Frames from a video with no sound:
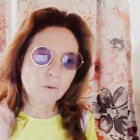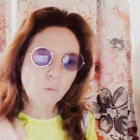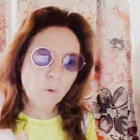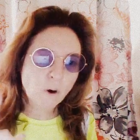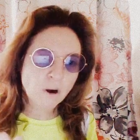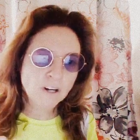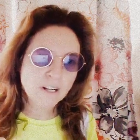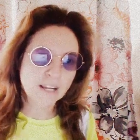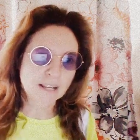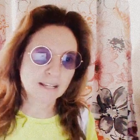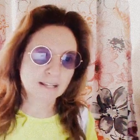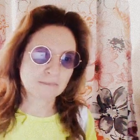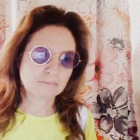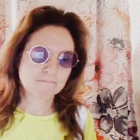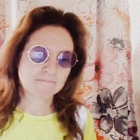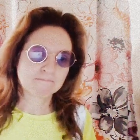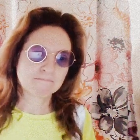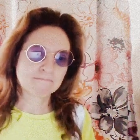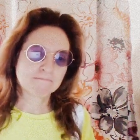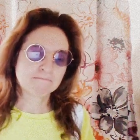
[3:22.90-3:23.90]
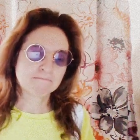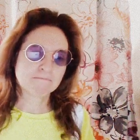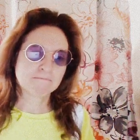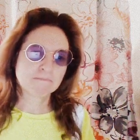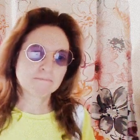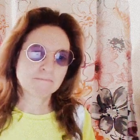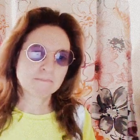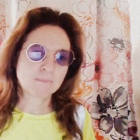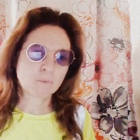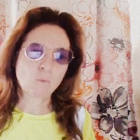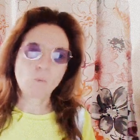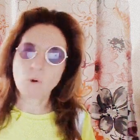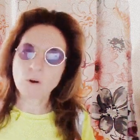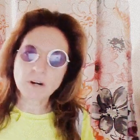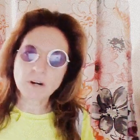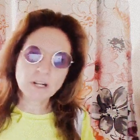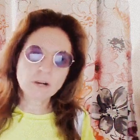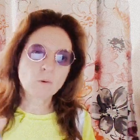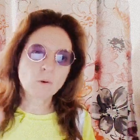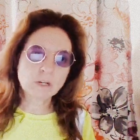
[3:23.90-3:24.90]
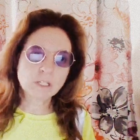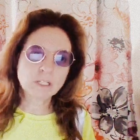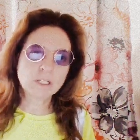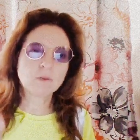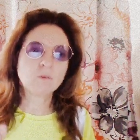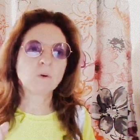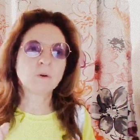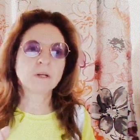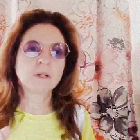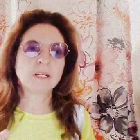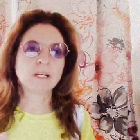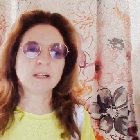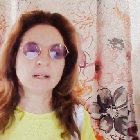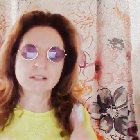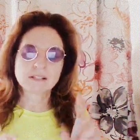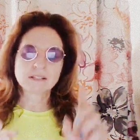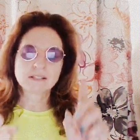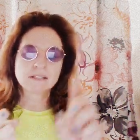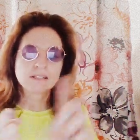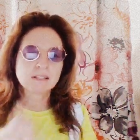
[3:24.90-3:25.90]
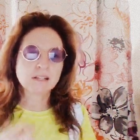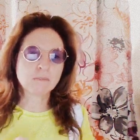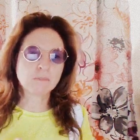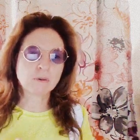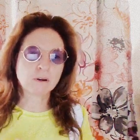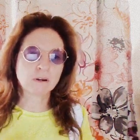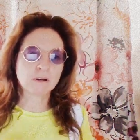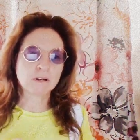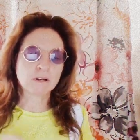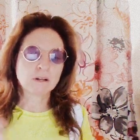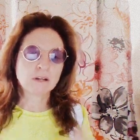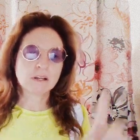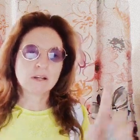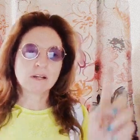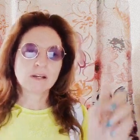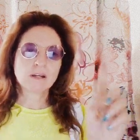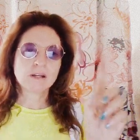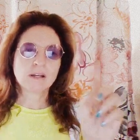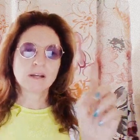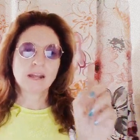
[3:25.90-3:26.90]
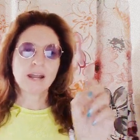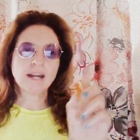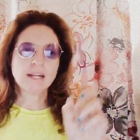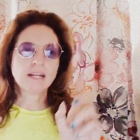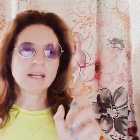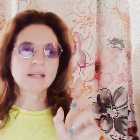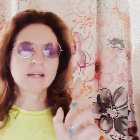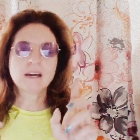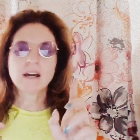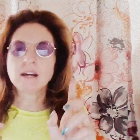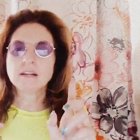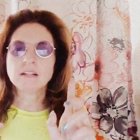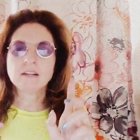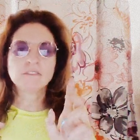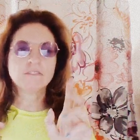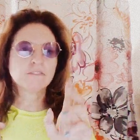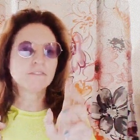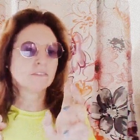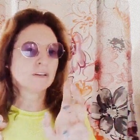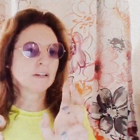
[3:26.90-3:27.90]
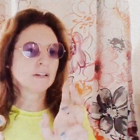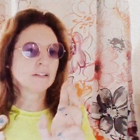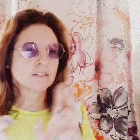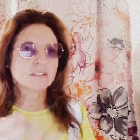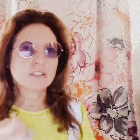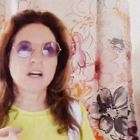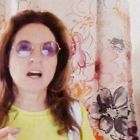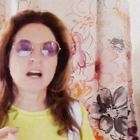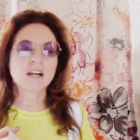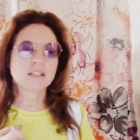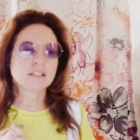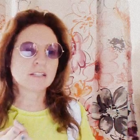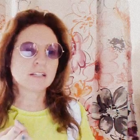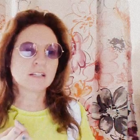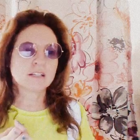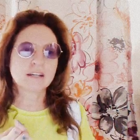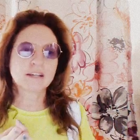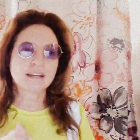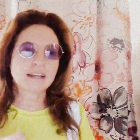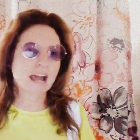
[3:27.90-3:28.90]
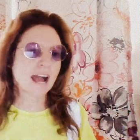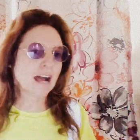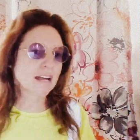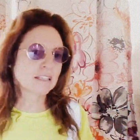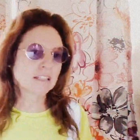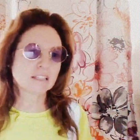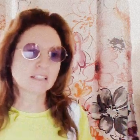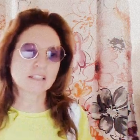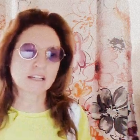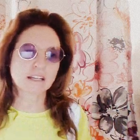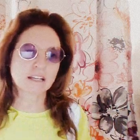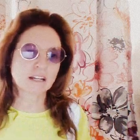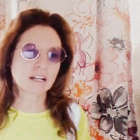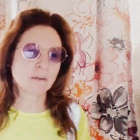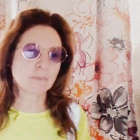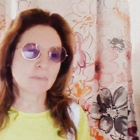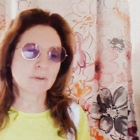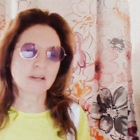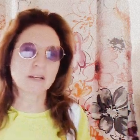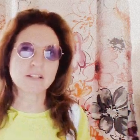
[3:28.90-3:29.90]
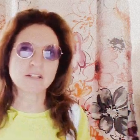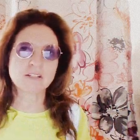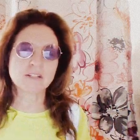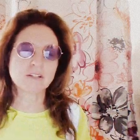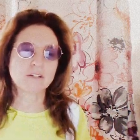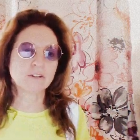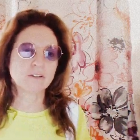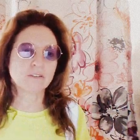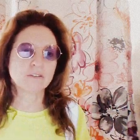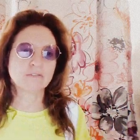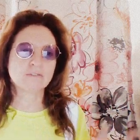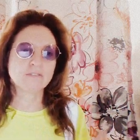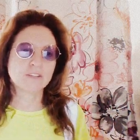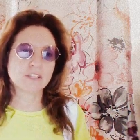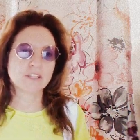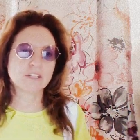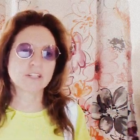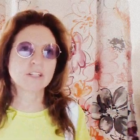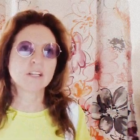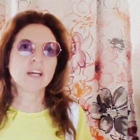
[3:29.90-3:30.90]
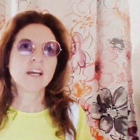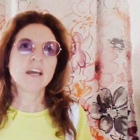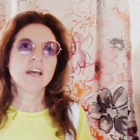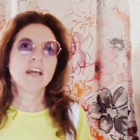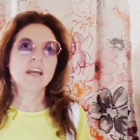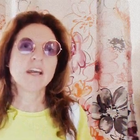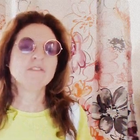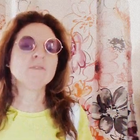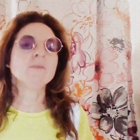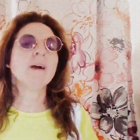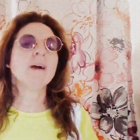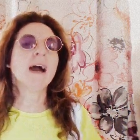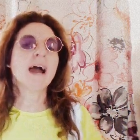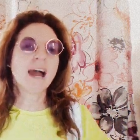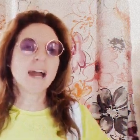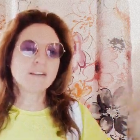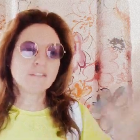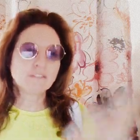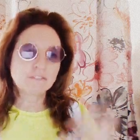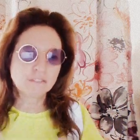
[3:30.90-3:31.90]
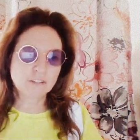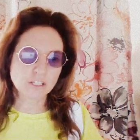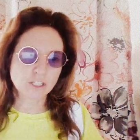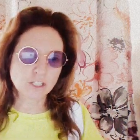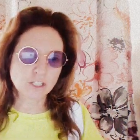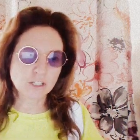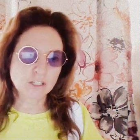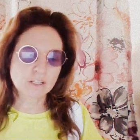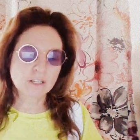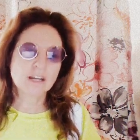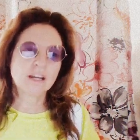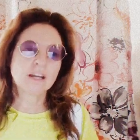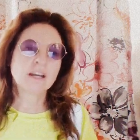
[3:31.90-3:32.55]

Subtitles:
warning, warning, warning, warning, summer, any kind of toxic gases that get up into your fish. If you add fish,